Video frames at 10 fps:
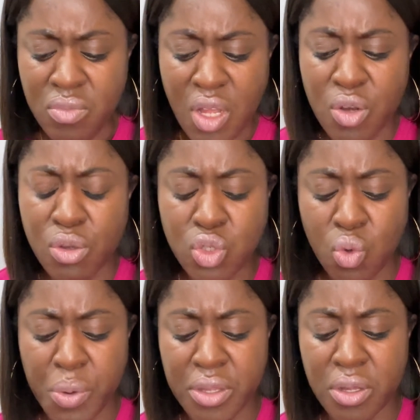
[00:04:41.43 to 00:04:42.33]
Those who
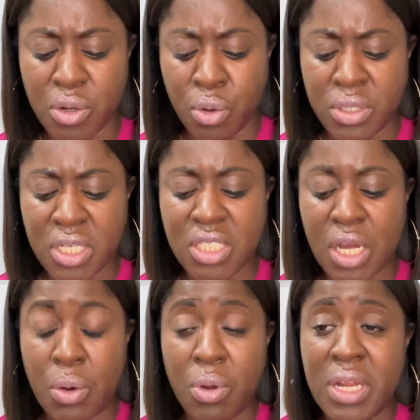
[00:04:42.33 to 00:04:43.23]
wait on the Lord, they shall
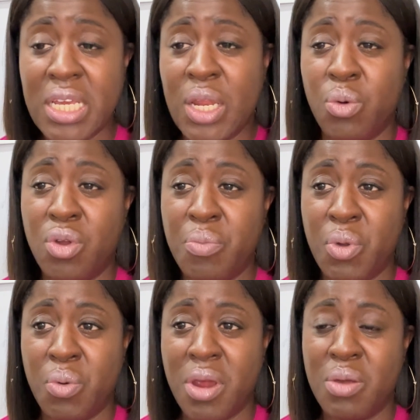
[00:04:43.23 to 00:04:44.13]
run, and they will not be
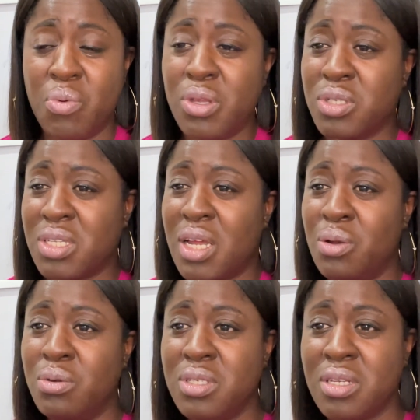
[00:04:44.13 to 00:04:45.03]
weary. When you start
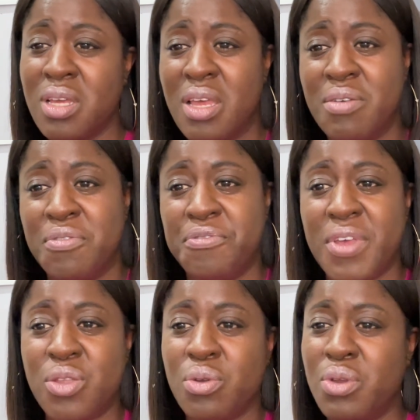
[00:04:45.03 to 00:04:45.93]
losing
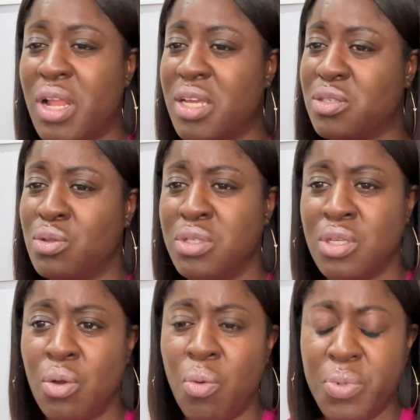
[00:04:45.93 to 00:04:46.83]
faith, or you like
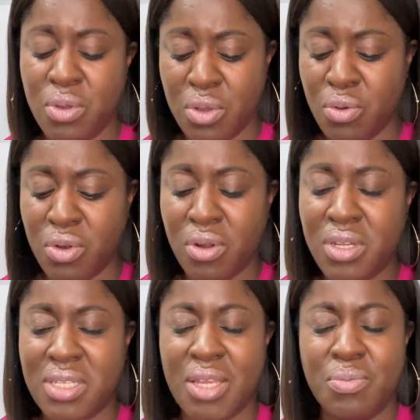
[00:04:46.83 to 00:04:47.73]
losing hope, you
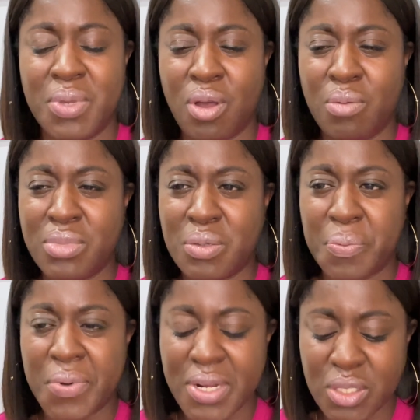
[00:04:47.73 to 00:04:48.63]
notice that you become
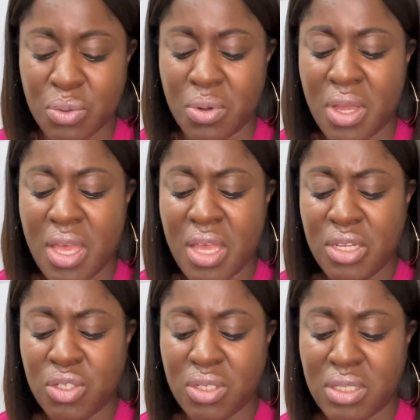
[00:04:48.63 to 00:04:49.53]
depressed or
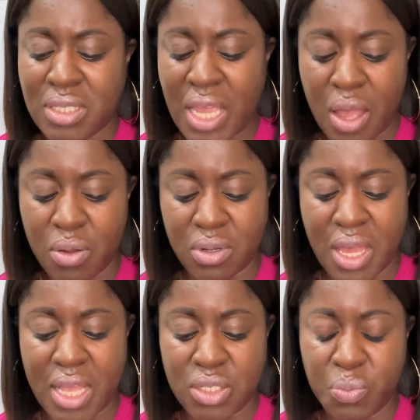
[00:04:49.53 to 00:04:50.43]
just
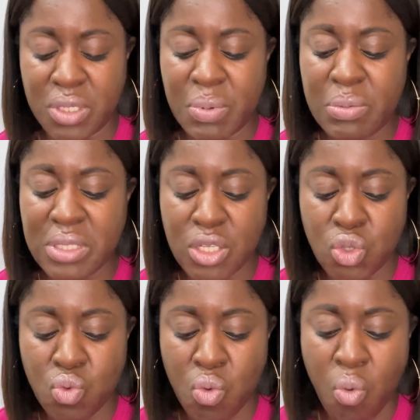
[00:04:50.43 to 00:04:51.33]
downcast. But the Bible says
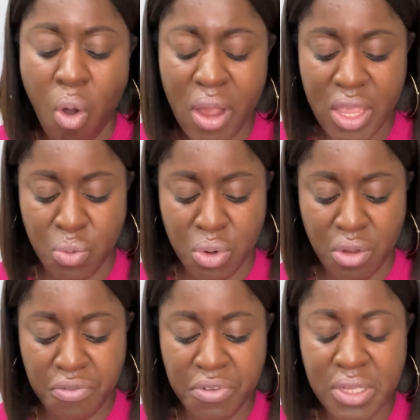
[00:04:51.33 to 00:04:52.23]
you will walk and you will
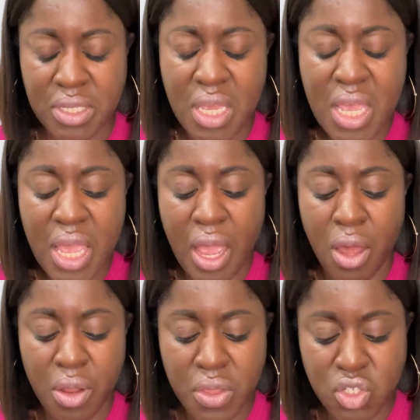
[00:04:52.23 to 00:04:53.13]
not faint.
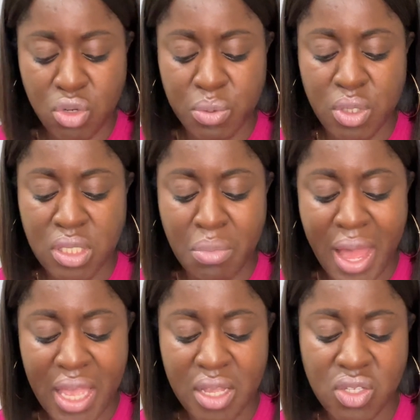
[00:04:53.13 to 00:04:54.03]
Another scripture is
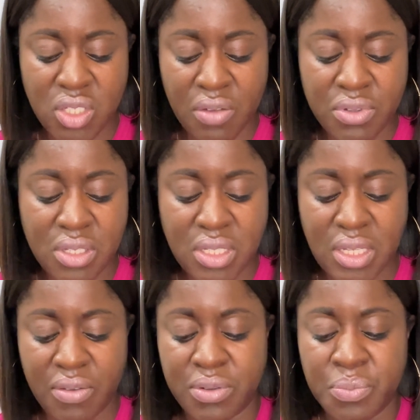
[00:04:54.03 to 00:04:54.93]
Micah
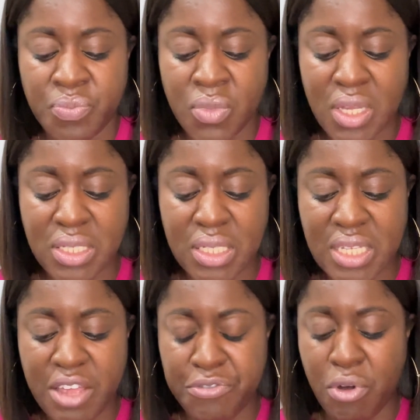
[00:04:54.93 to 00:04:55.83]
7:7. It says,
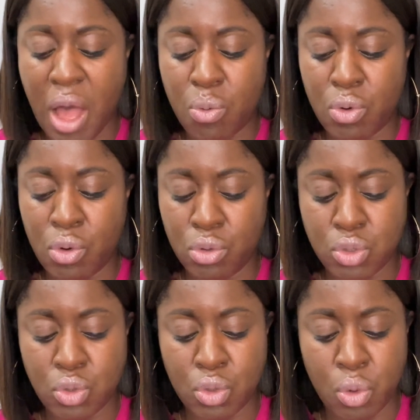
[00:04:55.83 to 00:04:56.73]
therefore I will look
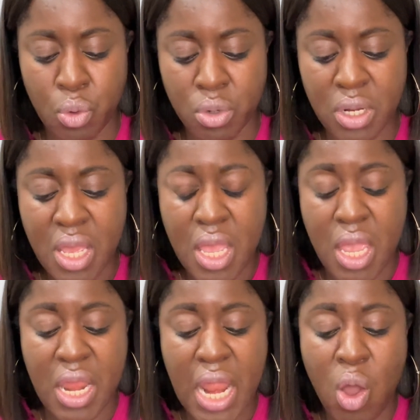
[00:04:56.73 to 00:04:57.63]
to the Lord,
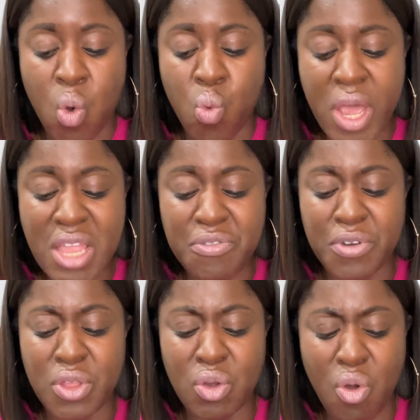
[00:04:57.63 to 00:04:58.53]
and I will wait for
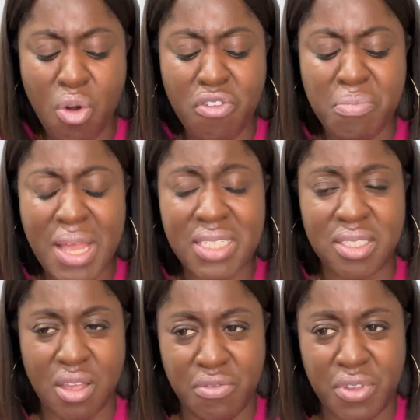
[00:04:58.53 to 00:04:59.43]
the God of my
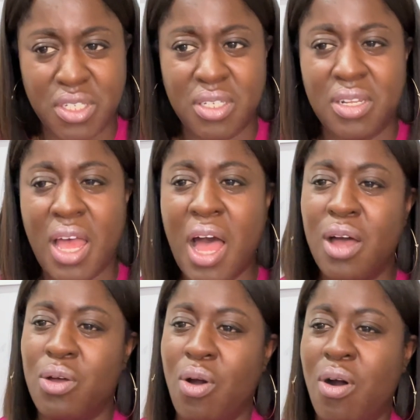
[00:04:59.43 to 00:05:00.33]
salvation. Our
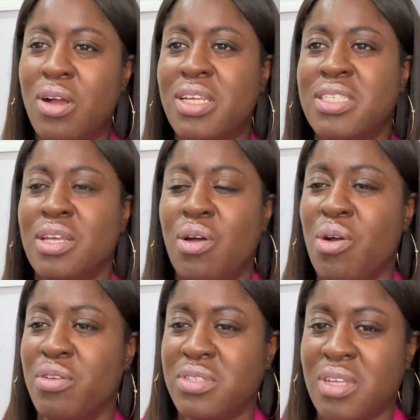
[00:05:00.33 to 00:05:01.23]
God is a
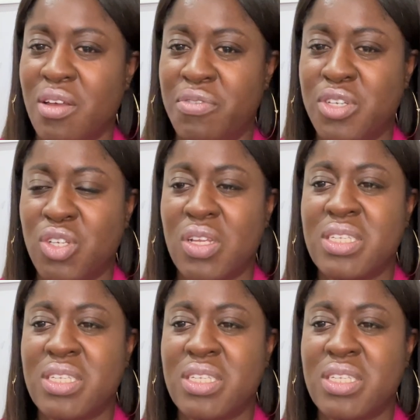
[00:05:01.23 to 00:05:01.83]
God of salvation.